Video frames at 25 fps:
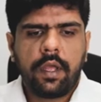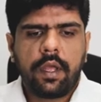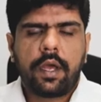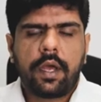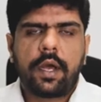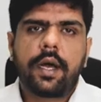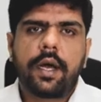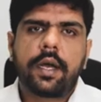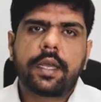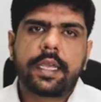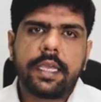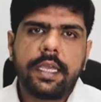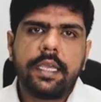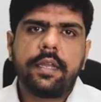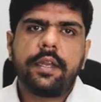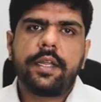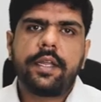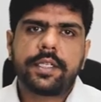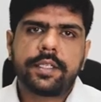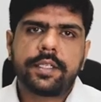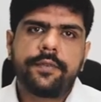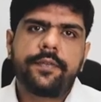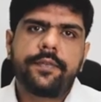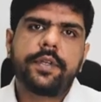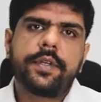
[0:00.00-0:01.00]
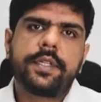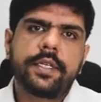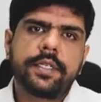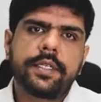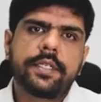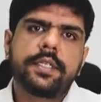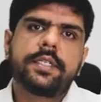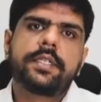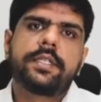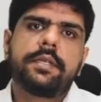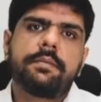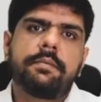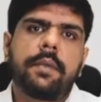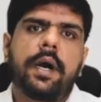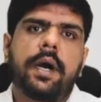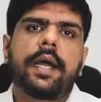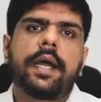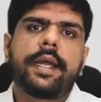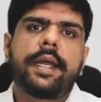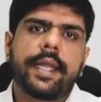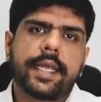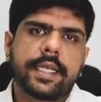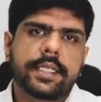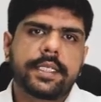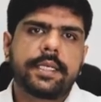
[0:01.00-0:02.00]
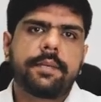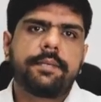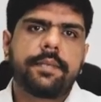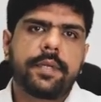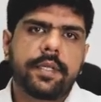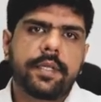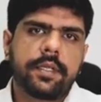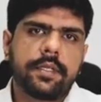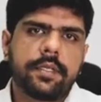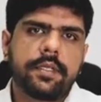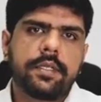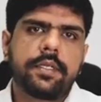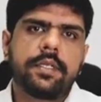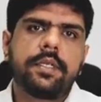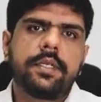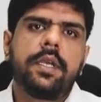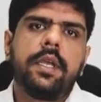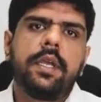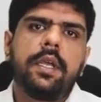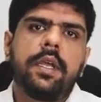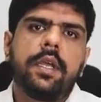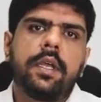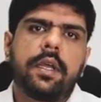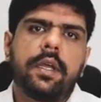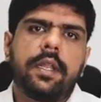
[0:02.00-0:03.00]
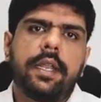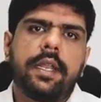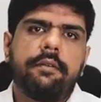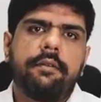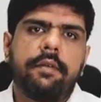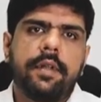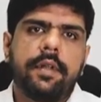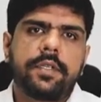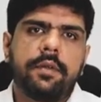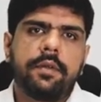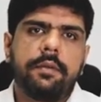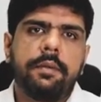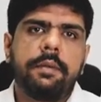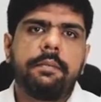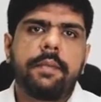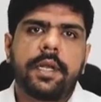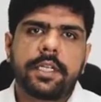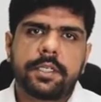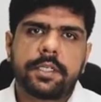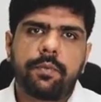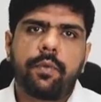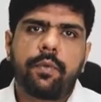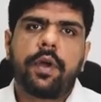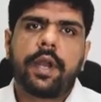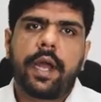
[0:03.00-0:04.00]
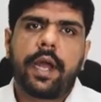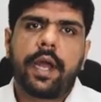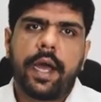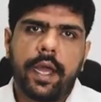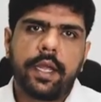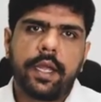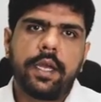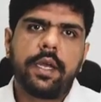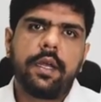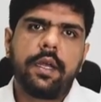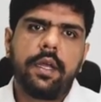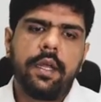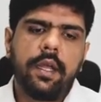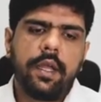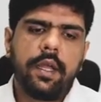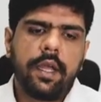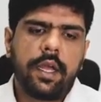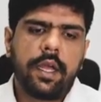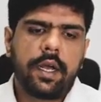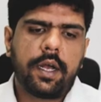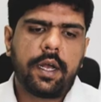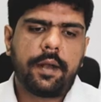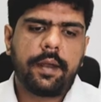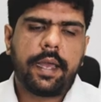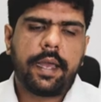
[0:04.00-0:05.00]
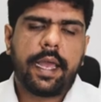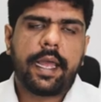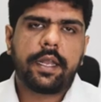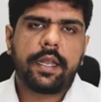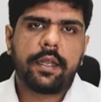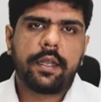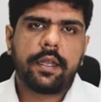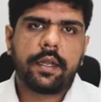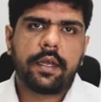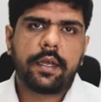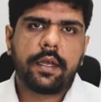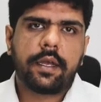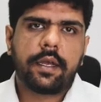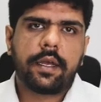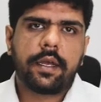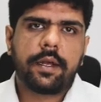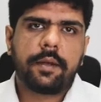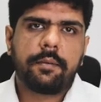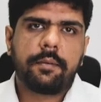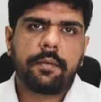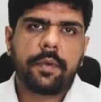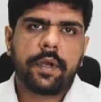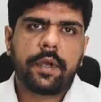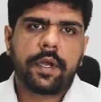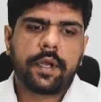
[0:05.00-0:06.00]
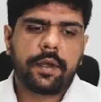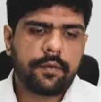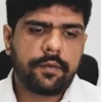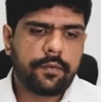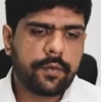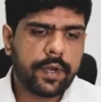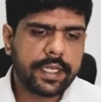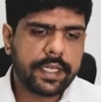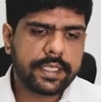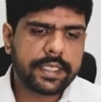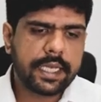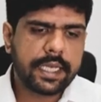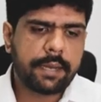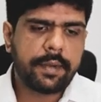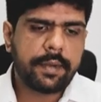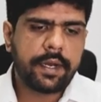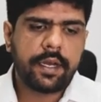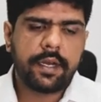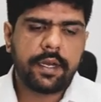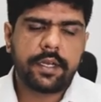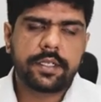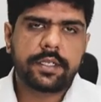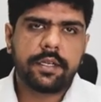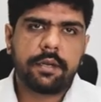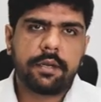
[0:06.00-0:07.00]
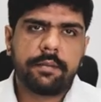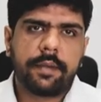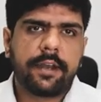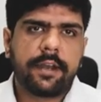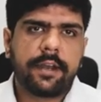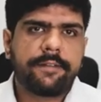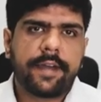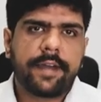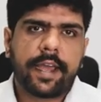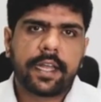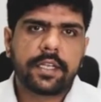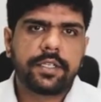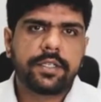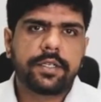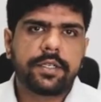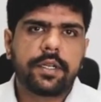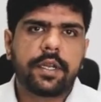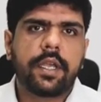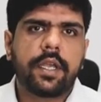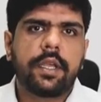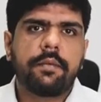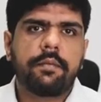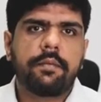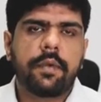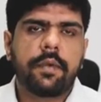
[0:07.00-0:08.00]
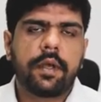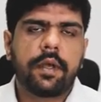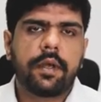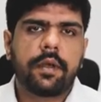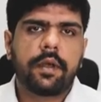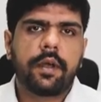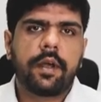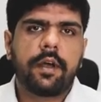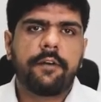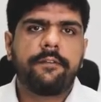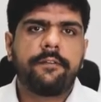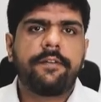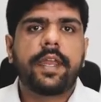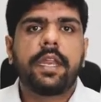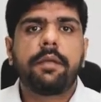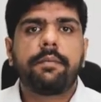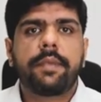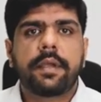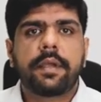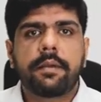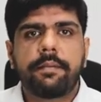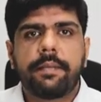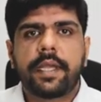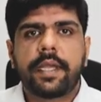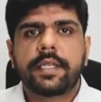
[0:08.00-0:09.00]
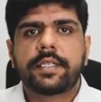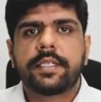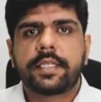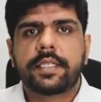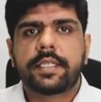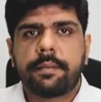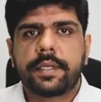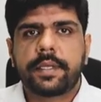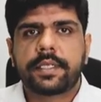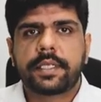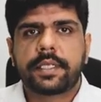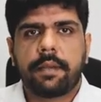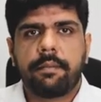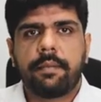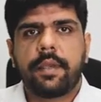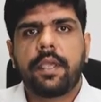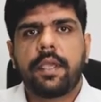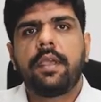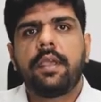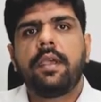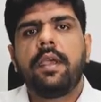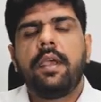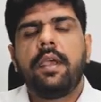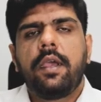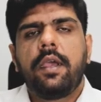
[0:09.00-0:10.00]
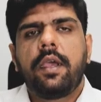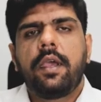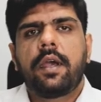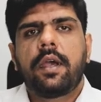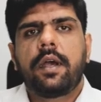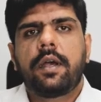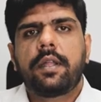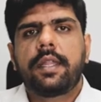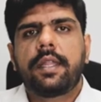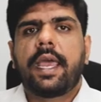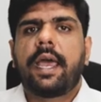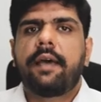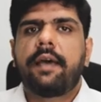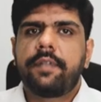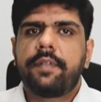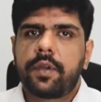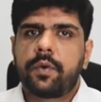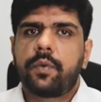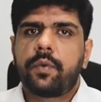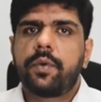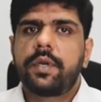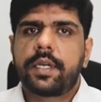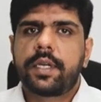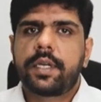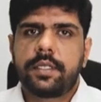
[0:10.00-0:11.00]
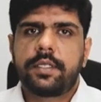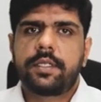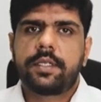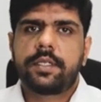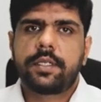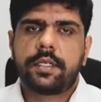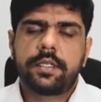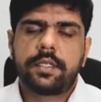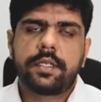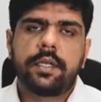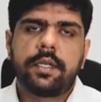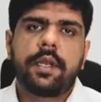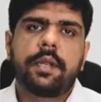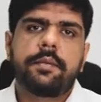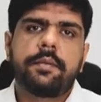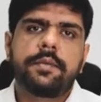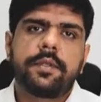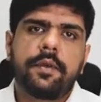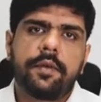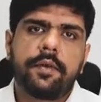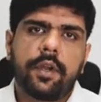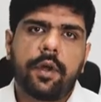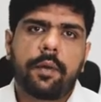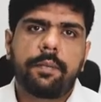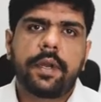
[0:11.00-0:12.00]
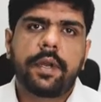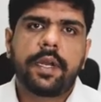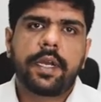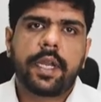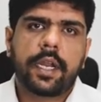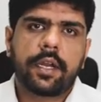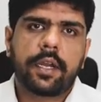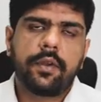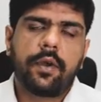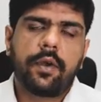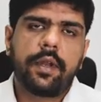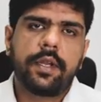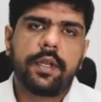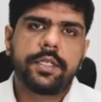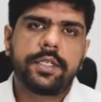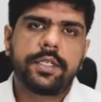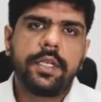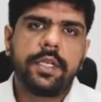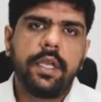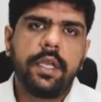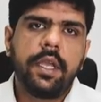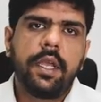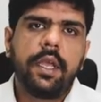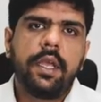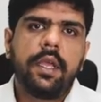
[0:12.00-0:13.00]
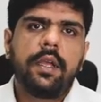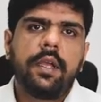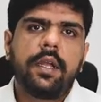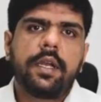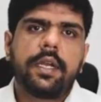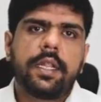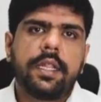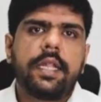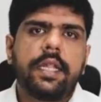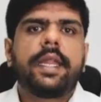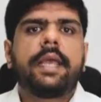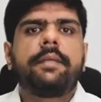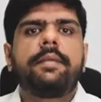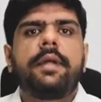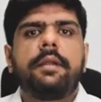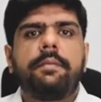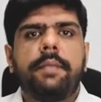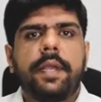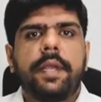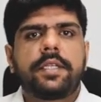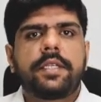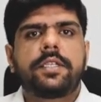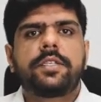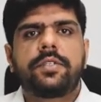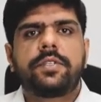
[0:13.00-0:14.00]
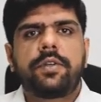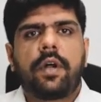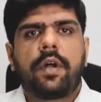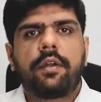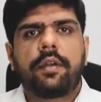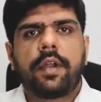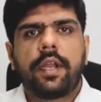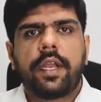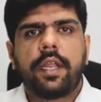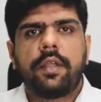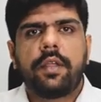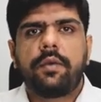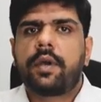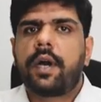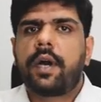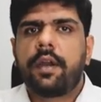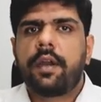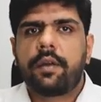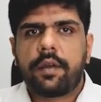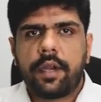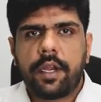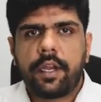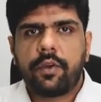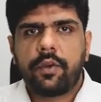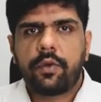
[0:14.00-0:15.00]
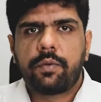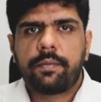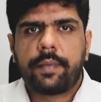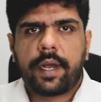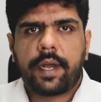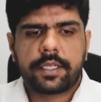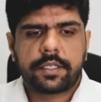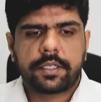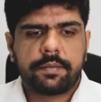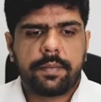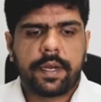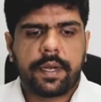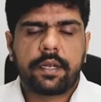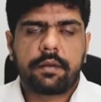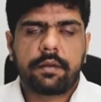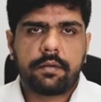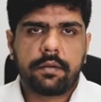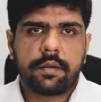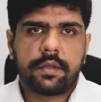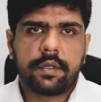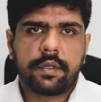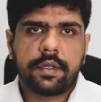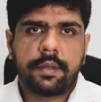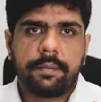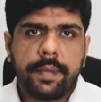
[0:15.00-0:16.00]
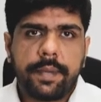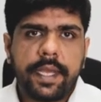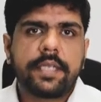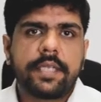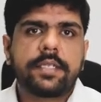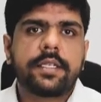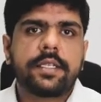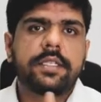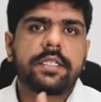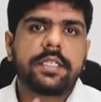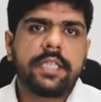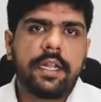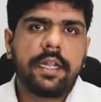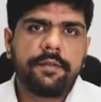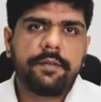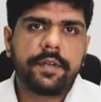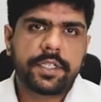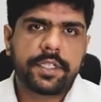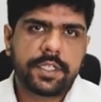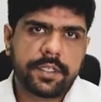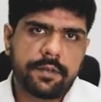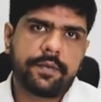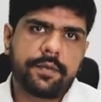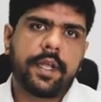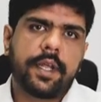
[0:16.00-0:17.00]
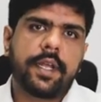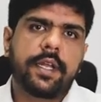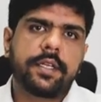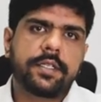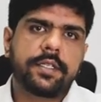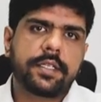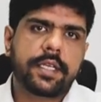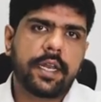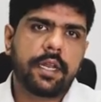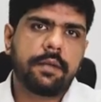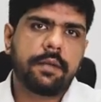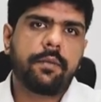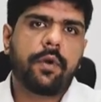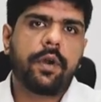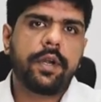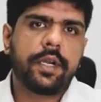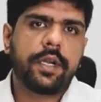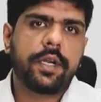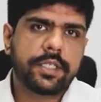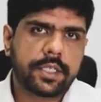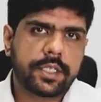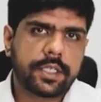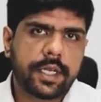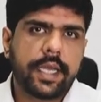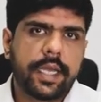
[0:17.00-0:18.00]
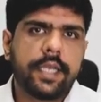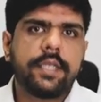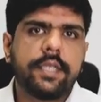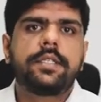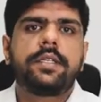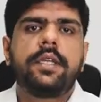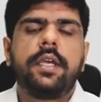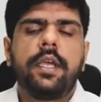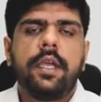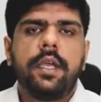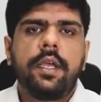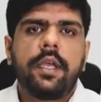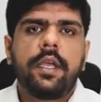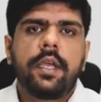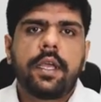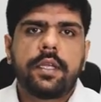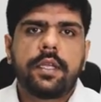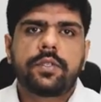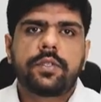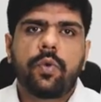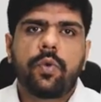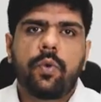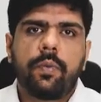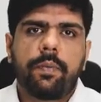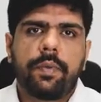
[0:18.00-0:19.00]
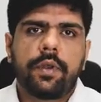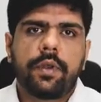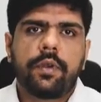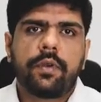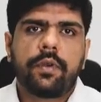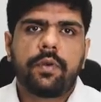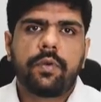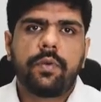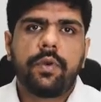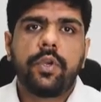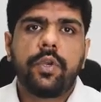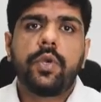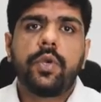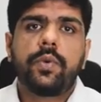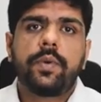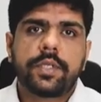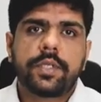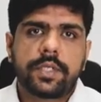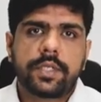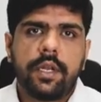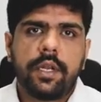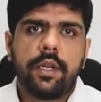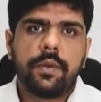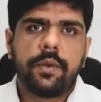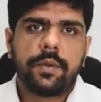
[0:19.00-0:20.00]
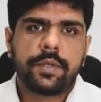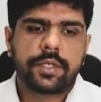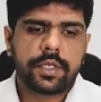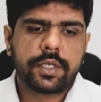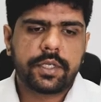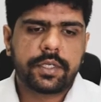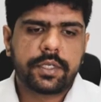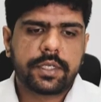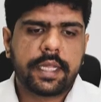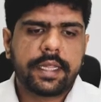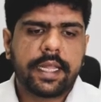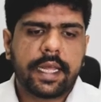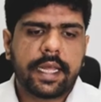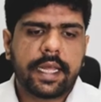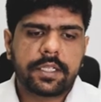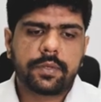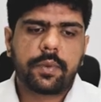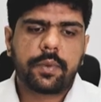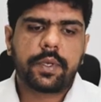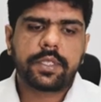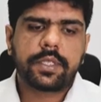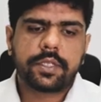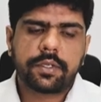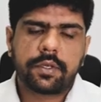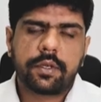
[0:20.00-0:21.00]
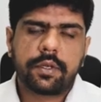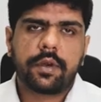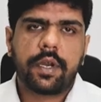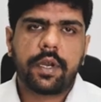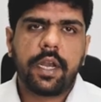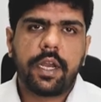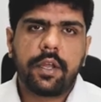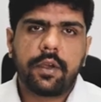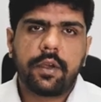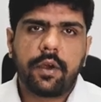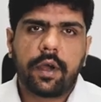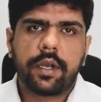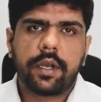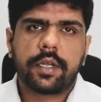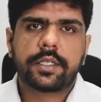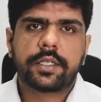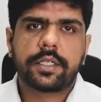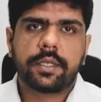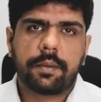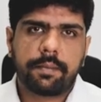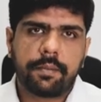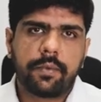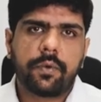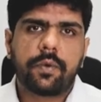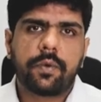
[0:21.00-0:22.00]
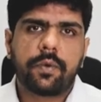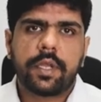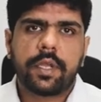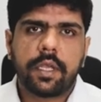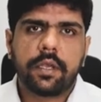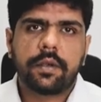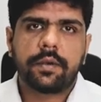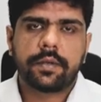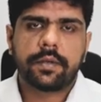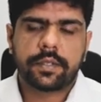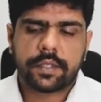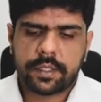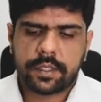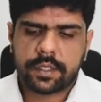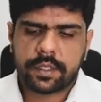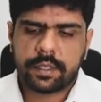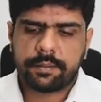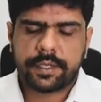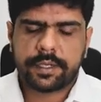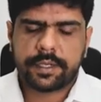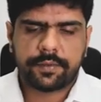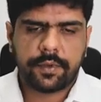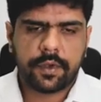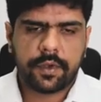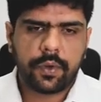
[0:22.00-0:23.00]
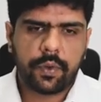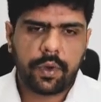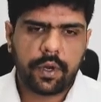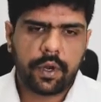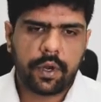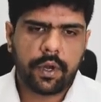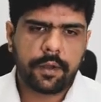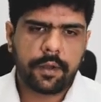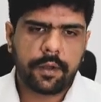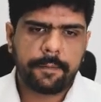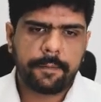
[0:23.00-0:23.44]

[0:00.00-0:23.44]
A key reason for this is the market acceptance levels will be much more higher. Uh, and um, uh, for example, in industrial manufacturing, uh, a very big base is MSME. Uh, they have their own concerns in terms of adopting technology. Till the time that base is not ready, you can't really do much. But the base itself is shifting. It's getting more digitized. It's open to newer solutions, and that's what's really going to support the ecosystem as we go along.